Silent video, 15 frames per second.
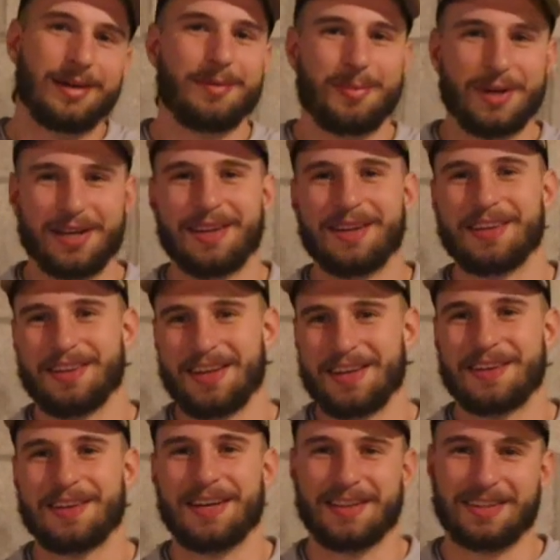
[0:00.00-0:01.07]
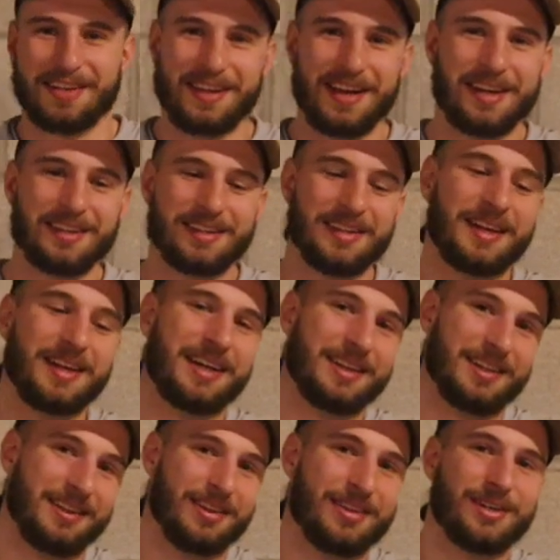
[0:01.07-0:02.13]
because that's like the second thing,
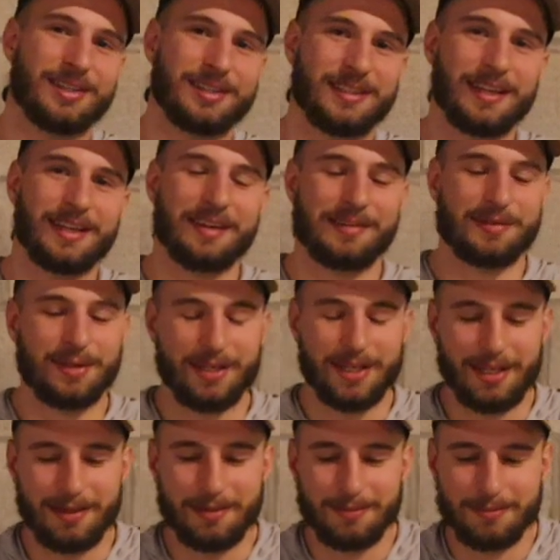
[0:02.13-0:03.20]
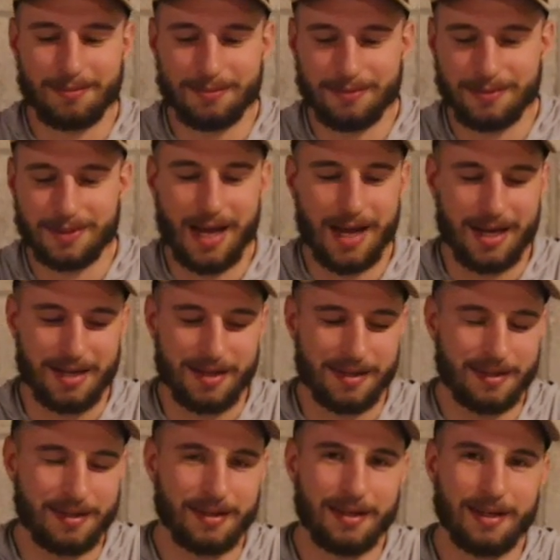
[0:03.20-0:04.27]
and then the third thing is really
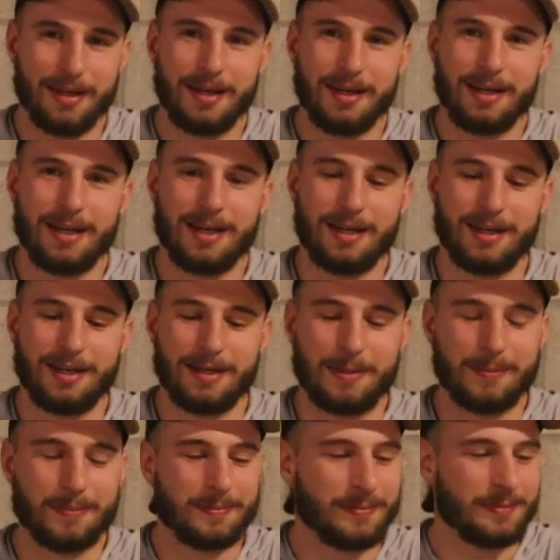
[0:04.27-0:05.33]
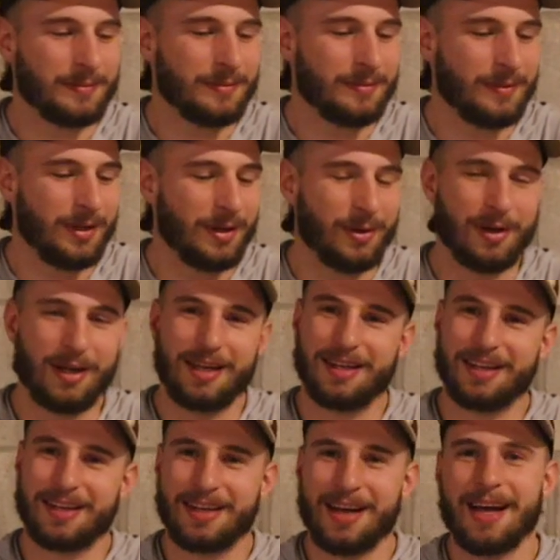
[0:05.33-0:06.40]
taste. You know,
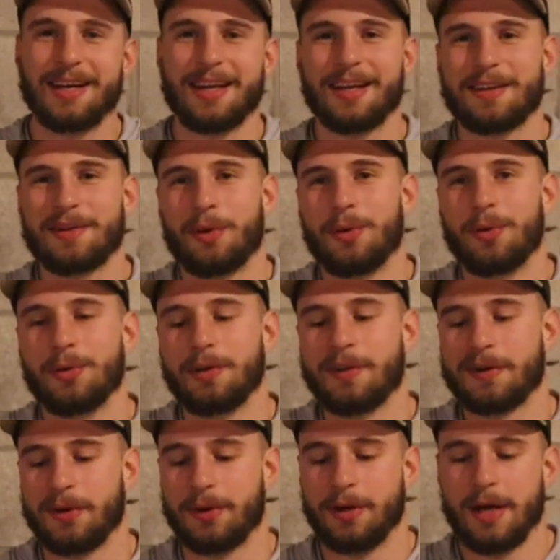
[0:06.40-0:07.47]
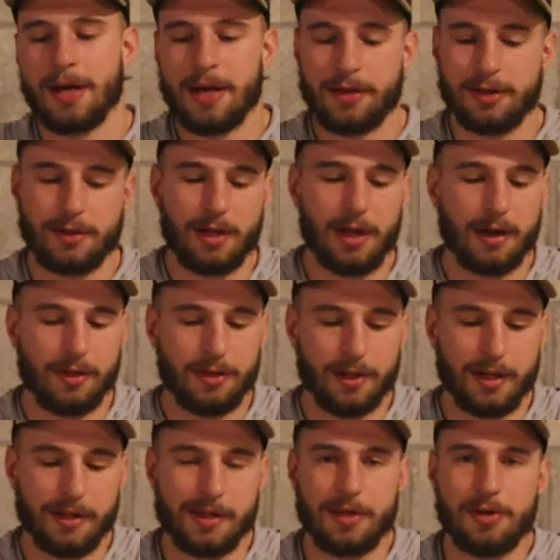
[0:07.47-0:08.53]
it kind of gets old, so there are a lot of
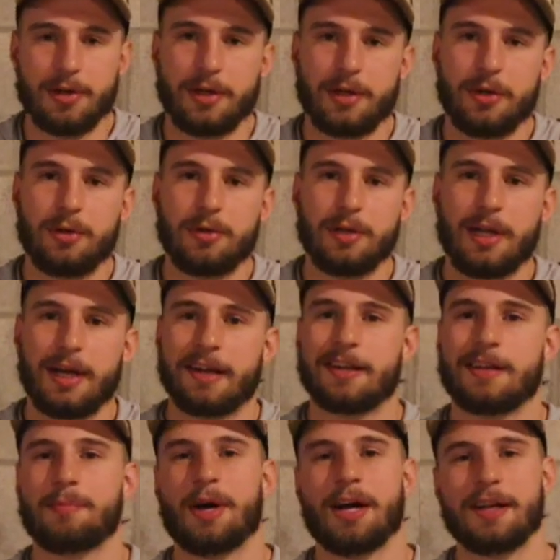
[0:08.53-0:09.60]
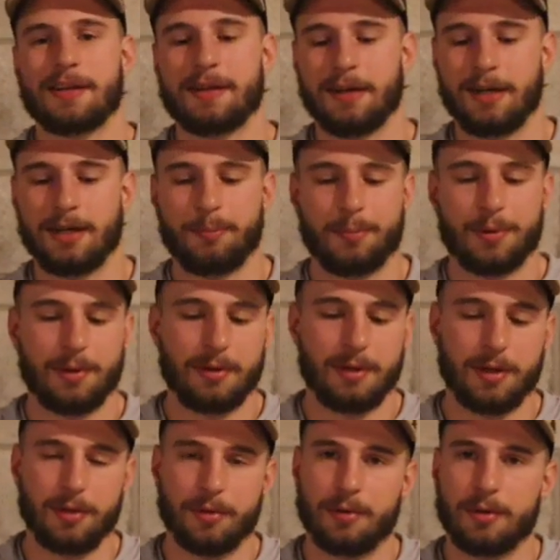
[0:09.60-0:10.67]
things that you can do to like spice up
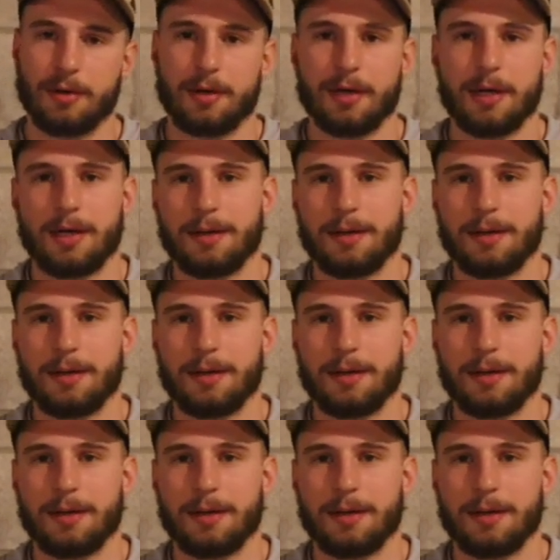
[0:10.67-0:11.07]
your